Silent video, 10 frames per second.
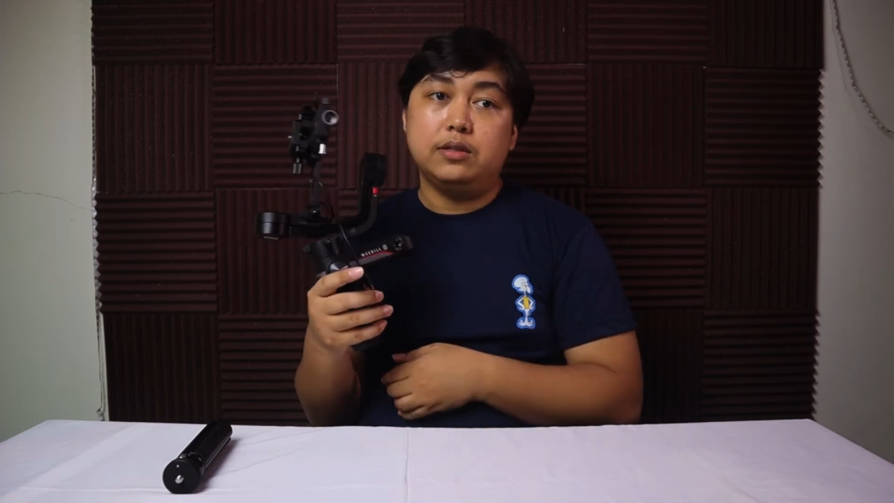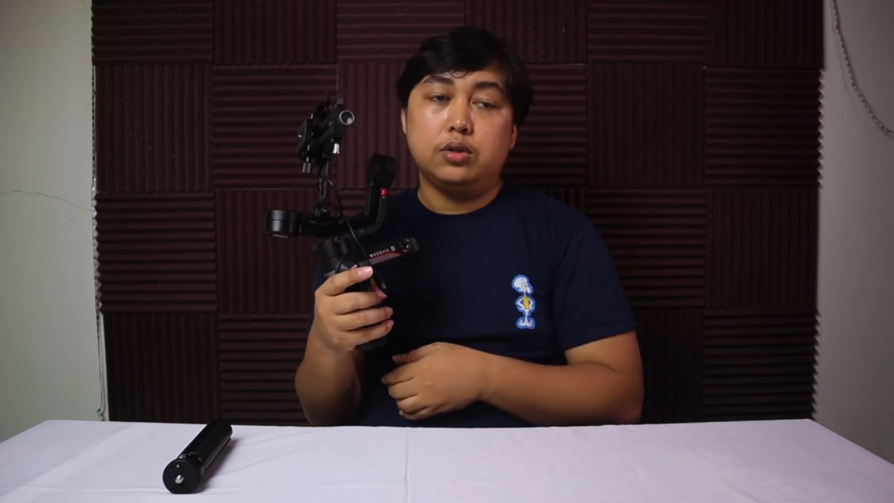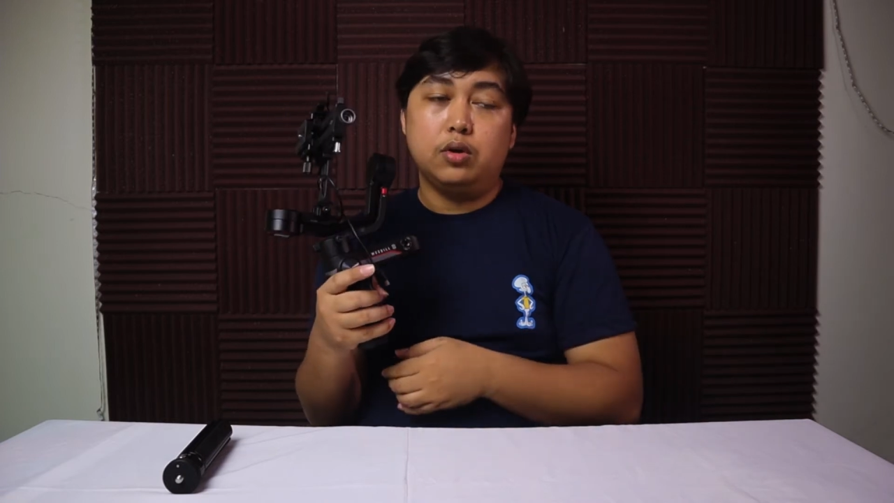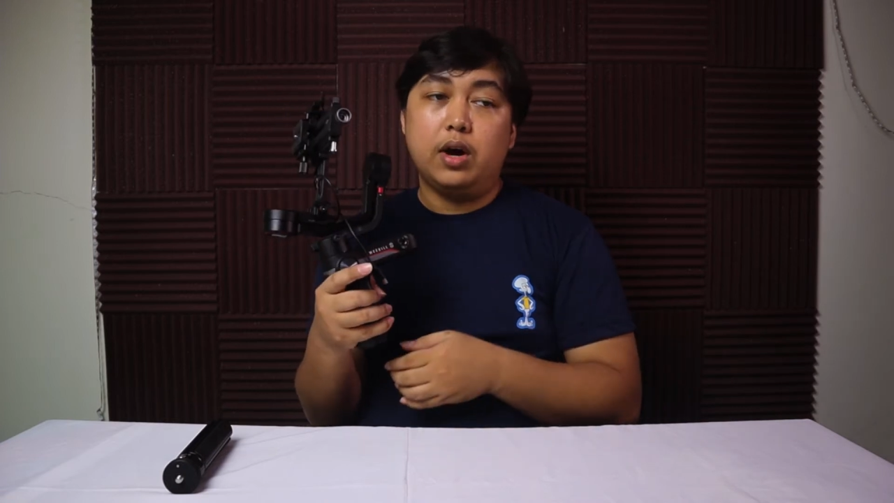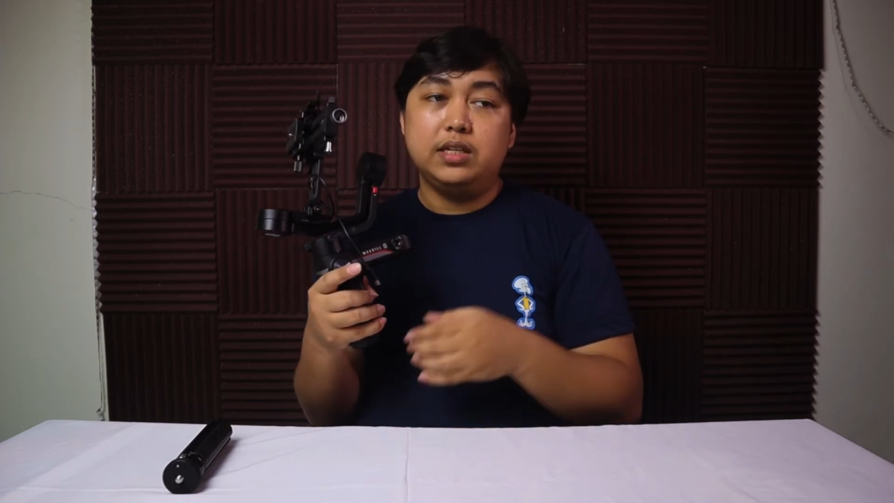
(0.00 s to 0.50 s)

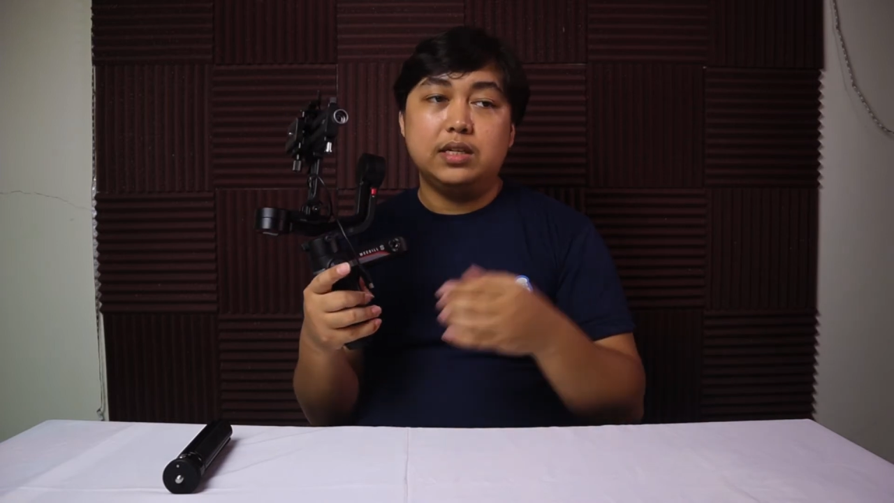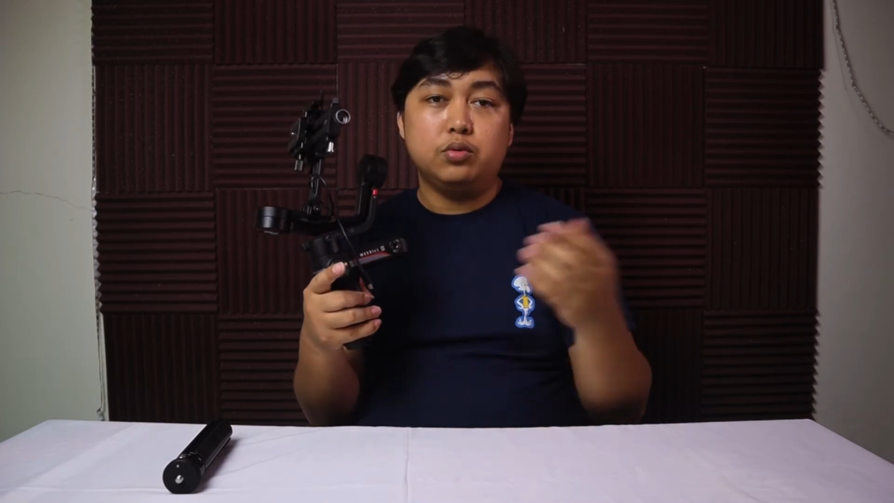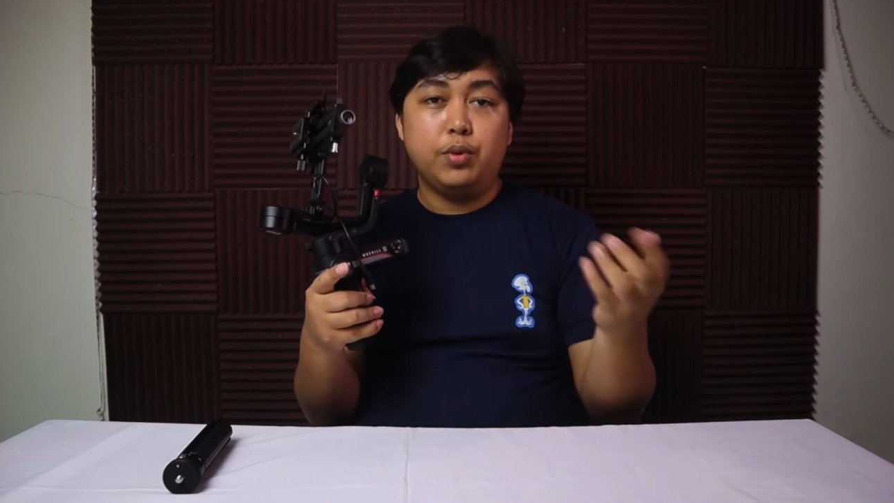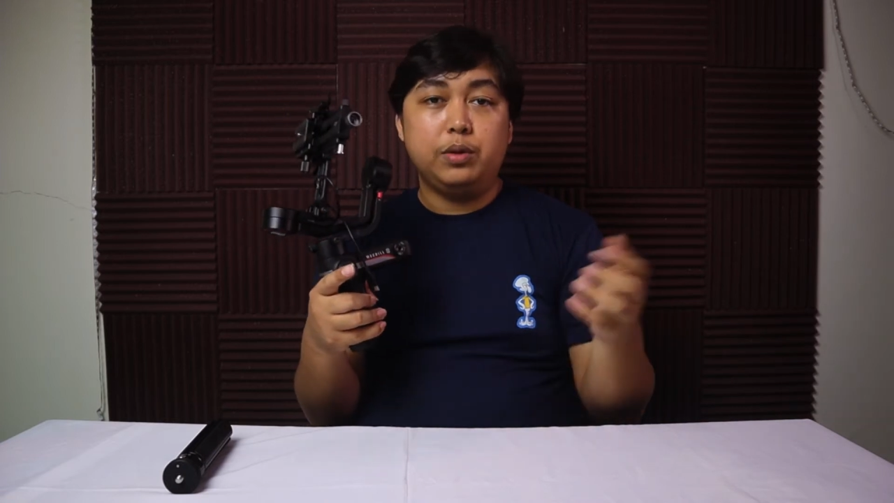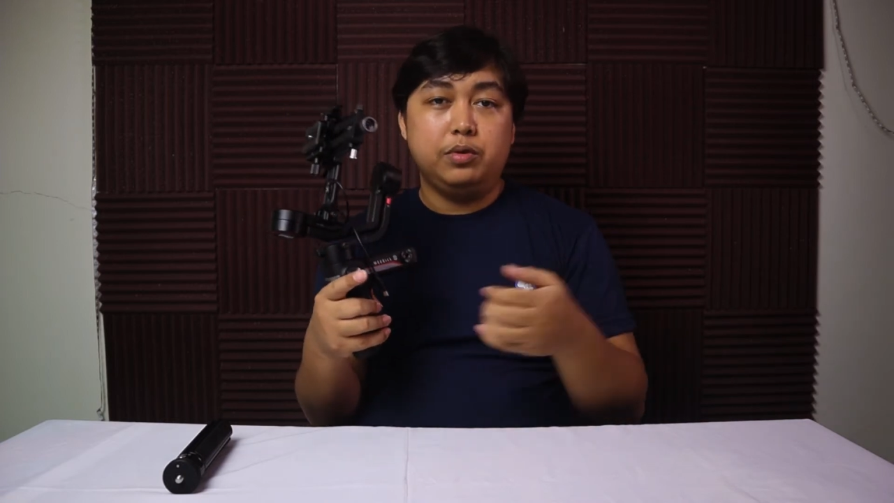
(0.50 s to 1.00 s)
So I
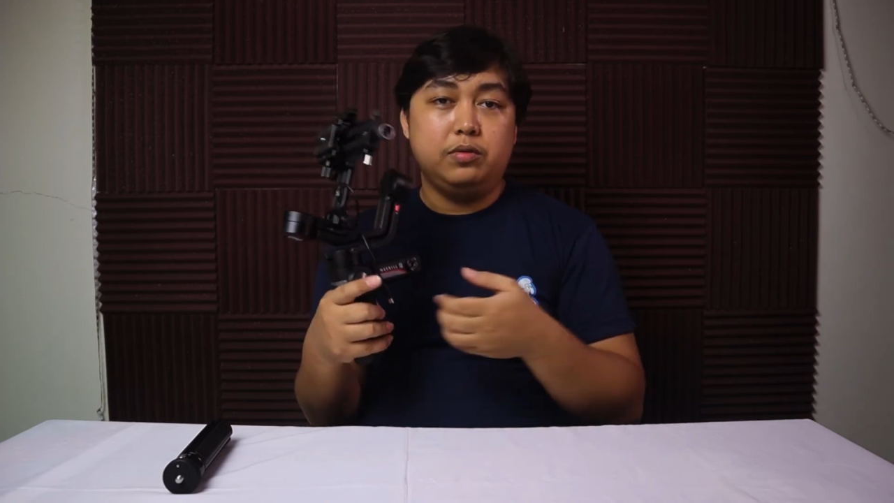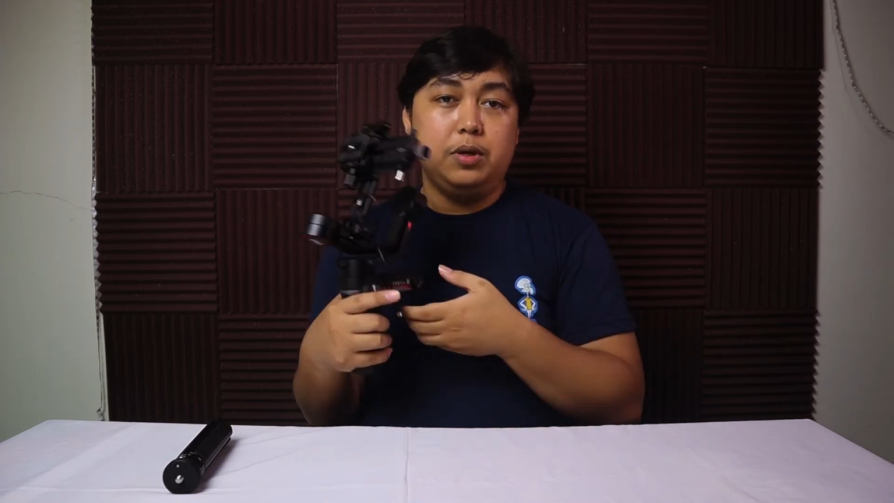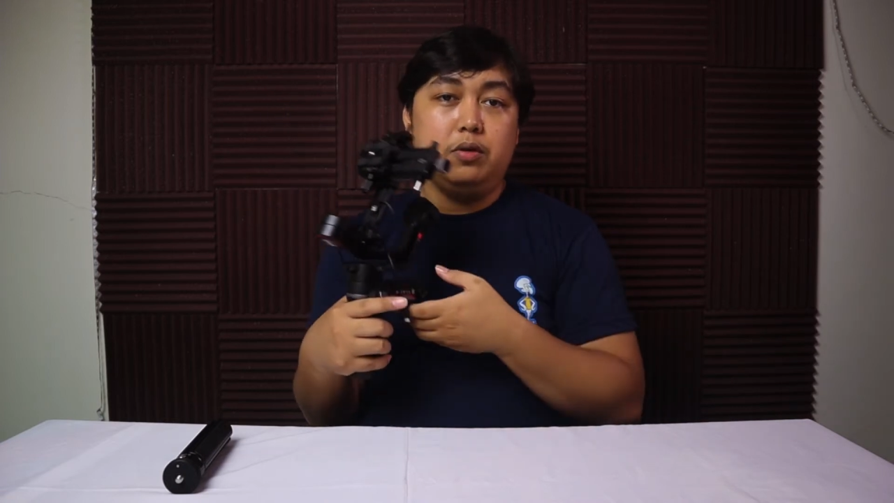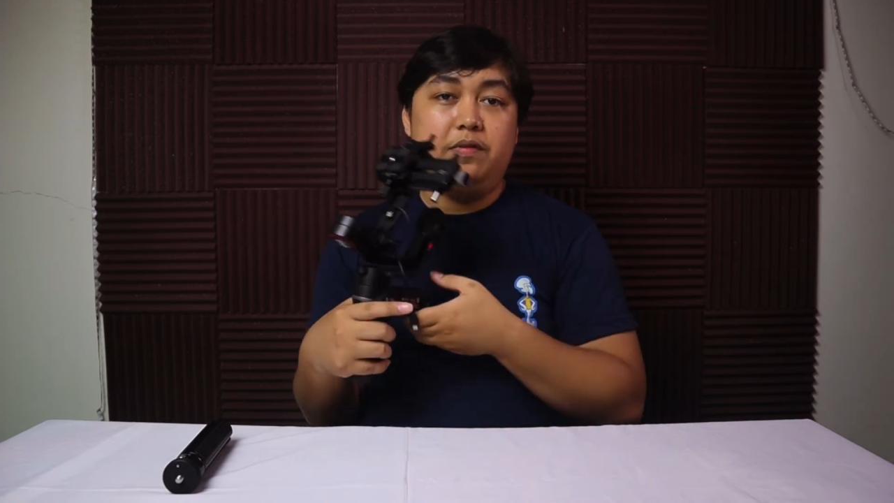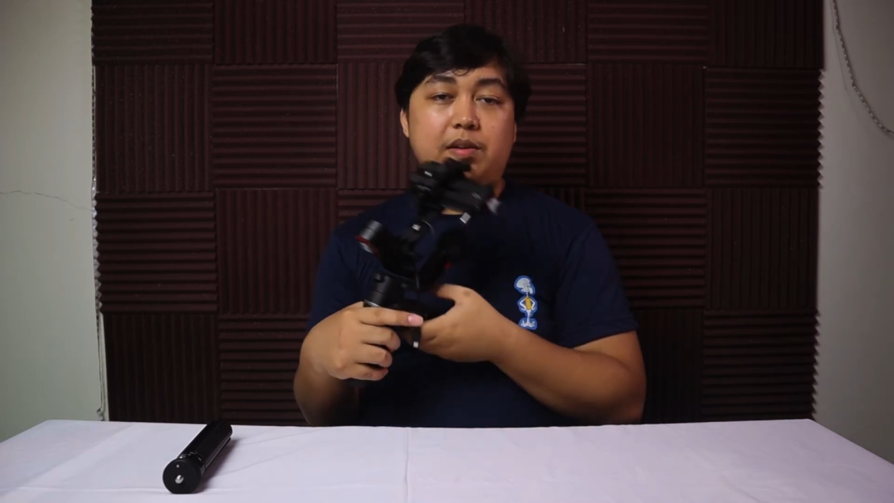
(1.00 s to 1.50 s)
just went with
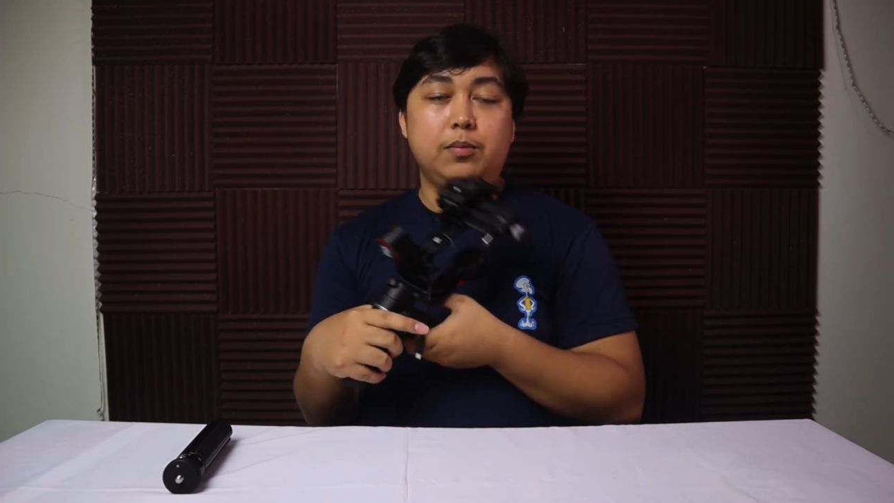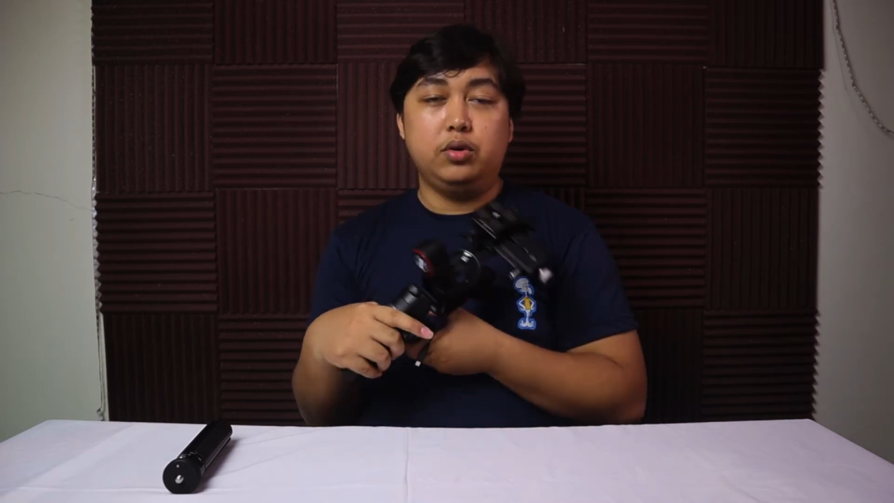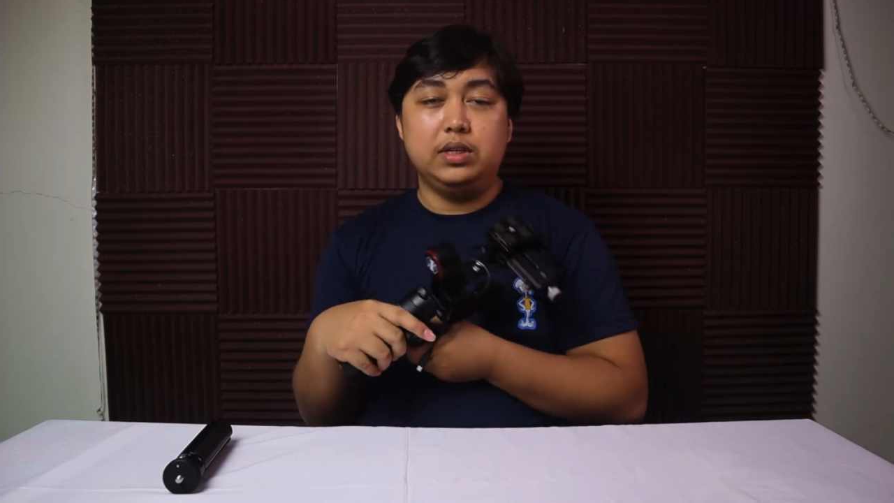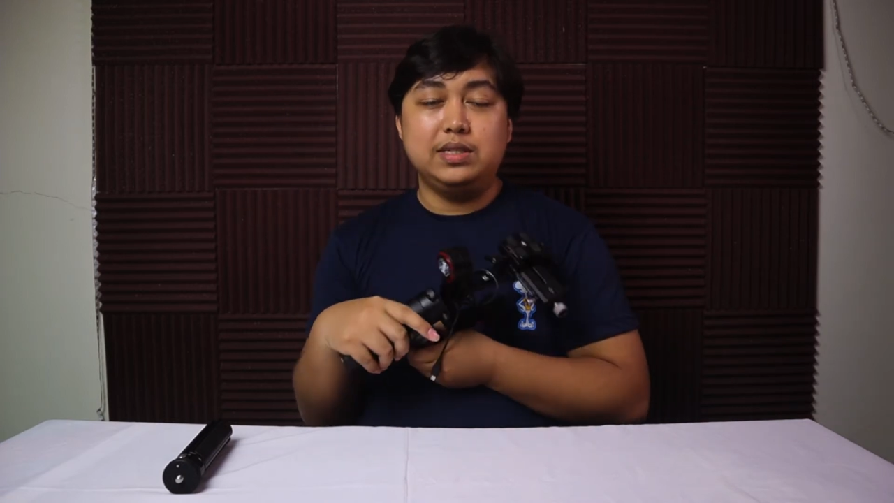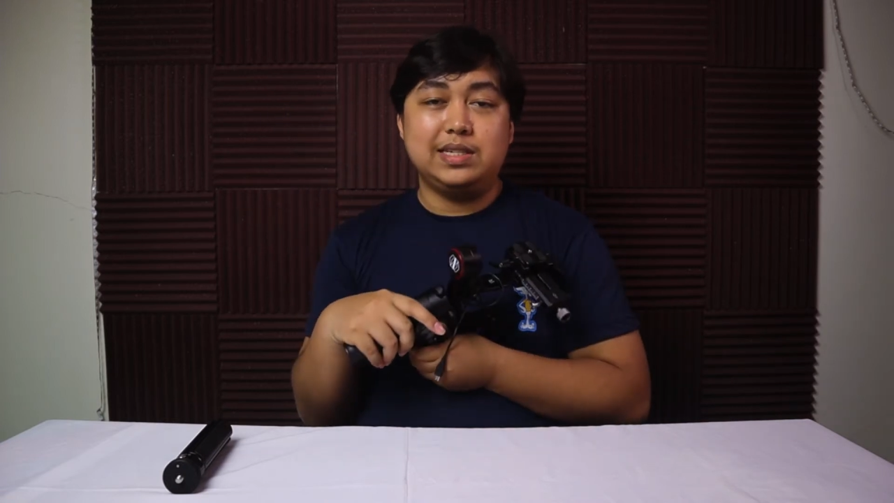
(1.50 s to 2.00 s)
POV
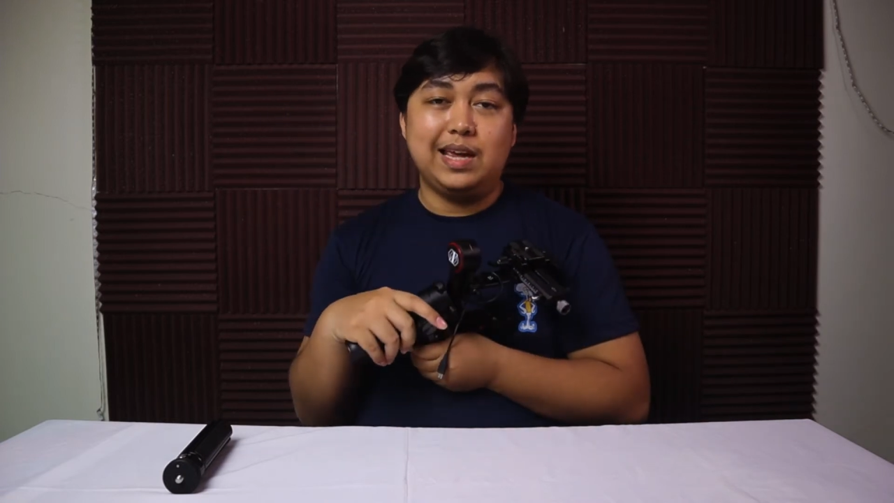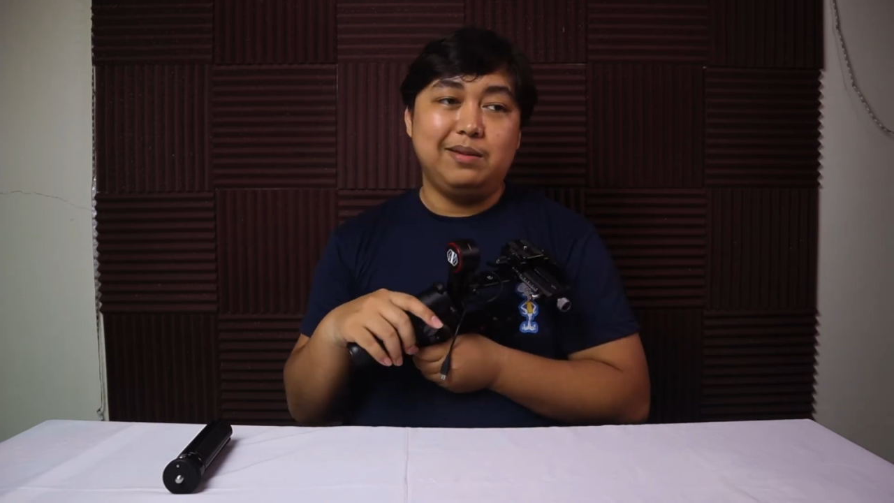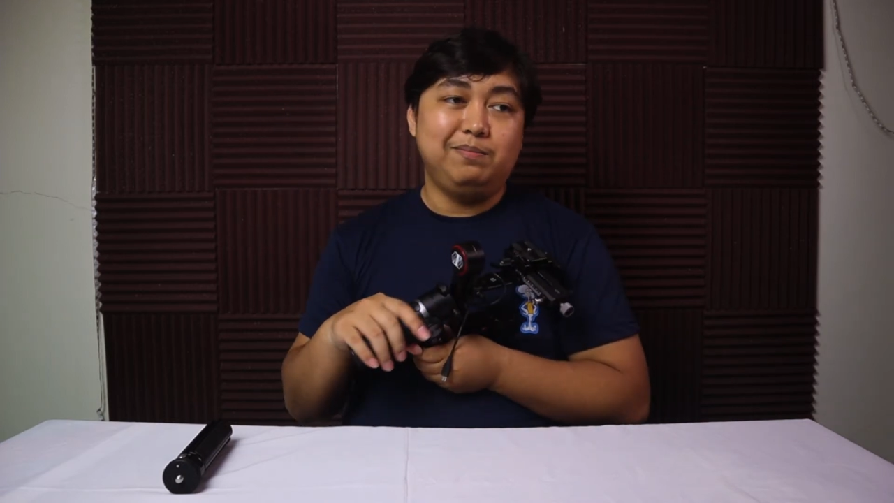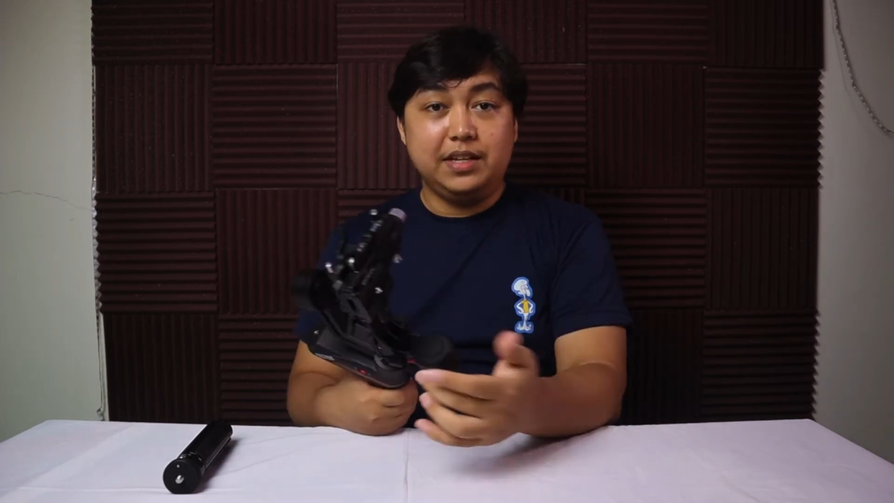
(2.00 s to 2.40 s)
mode instead.